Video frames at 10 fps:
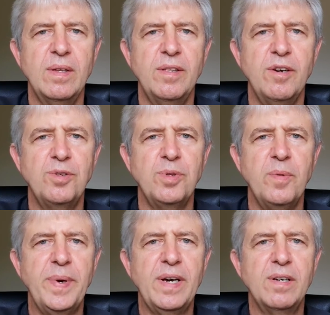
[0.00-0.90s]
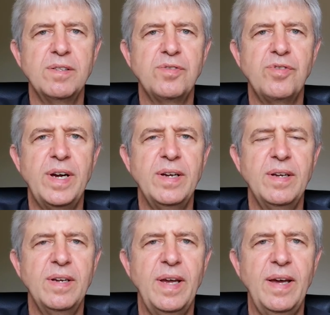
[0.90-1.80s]
Those were the bells
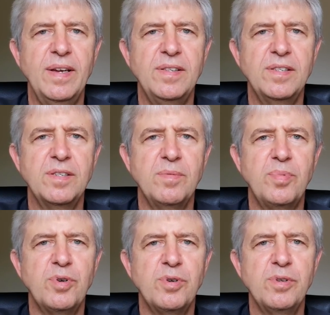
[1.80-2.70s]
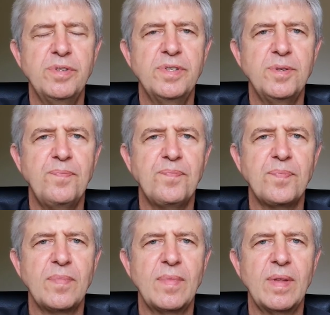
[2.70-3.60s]
rung at St. Paul's
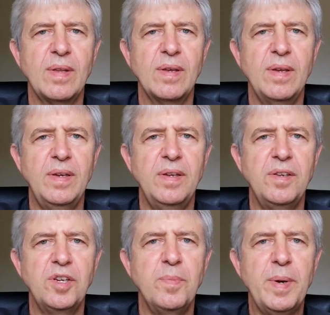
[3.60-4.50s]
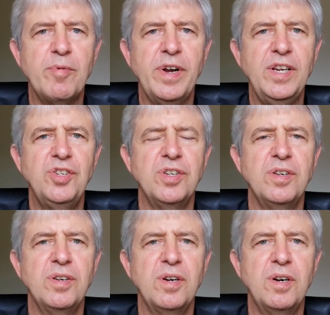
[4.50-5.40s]
in
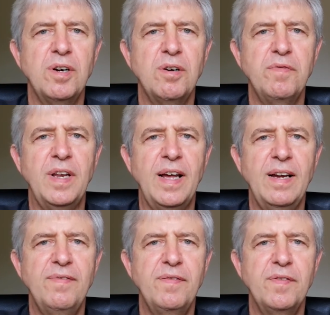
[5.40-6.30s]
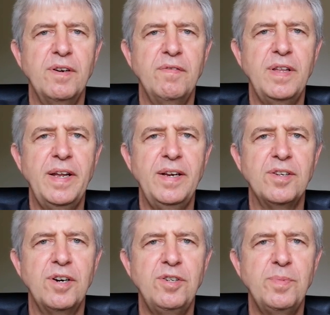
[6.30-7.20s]
commemoration of the life of the
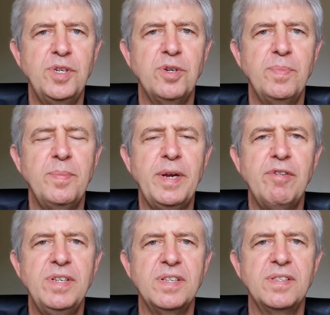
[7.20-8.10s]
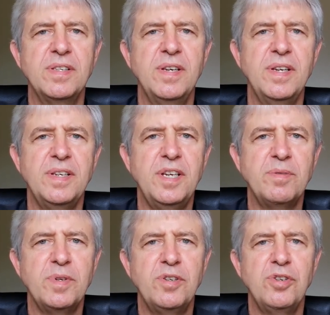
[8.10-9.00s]
late Archbishop Emeritus
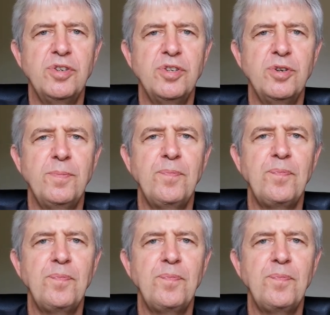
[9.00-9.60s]
Desmond Tutu.